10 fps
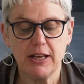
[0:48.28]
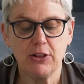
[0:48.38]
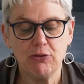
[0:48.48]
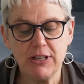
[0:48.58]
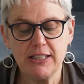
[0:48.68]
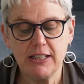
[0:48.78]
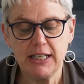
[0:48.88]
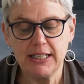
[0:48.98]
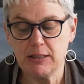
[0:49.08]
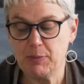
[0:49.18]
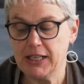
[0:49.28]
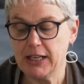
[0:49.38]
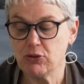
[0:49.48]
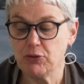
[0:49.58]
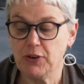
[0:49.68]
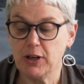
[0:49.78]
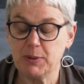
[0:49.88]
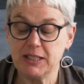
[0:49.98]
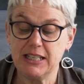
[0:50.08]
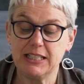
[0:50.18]
And the reason it needs to be natural
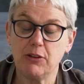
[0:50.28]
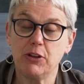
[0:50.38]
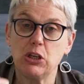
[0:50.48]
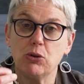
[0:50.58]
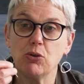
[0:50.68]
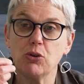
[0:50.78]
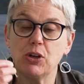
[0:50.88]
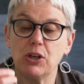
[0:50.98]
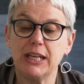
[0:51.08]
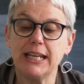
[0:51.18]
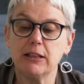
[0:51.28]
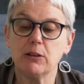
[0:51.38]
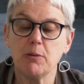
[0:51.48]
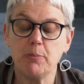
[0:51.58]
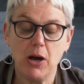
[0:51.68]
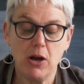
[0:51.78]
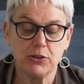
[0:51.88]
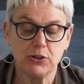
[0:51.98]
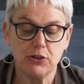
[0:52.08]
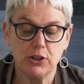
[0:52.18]
fibres is so that your needle can
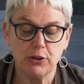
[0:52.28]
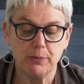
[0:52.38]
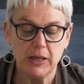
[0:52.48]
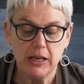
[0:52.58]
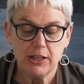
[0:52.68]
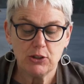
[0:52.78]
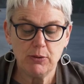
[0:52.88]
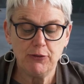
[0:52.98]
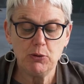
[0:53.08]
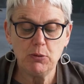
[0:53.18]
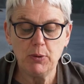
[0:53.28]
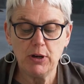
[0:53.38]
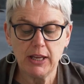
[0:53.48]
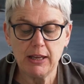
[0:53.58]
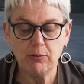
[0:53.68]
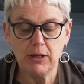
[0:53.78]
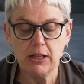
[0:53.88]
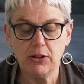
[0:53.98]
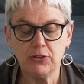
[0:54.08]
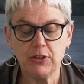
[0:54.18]
pass through. So if you were working
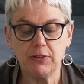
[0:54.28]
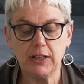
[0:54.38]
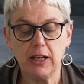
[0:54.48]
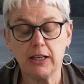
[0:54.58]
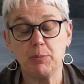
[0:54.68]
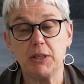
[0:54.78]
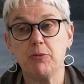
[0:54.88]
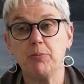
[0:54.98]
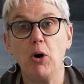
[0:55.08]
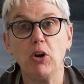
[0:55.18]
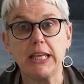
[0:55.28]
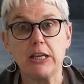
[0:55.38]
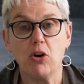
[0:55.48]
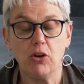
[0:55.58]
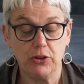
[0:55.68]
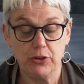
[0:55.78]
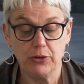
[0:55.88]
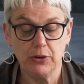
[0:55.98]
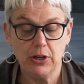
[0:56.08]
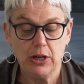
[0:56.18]
with something like a bit of poly cotton
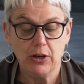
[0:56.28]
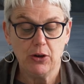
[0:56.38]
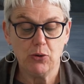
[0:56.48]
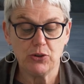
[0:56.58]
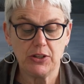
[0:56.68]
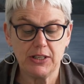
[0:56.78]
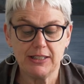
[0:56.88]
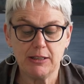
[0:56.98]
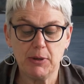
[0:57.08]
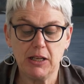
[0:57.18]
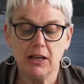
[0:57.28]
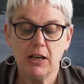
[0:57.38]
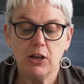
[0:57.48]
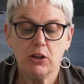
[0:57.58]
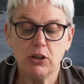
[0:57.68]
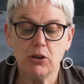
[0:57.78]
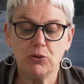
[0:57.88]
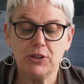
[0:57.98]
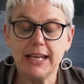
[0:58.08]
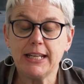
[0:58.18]
or something similar,
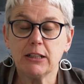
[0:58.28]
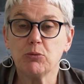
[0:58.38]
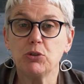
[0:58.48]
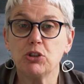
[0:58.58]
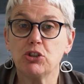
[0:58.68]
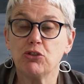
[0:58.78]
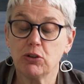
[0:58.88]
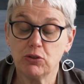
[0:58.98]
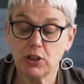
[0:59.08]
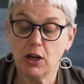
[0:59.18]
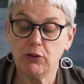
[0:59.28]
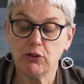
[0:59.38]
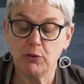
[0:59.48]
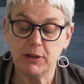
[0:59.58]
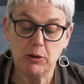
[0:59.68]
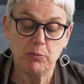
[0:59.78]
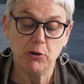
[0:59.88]
your needle would struggle to go through and it would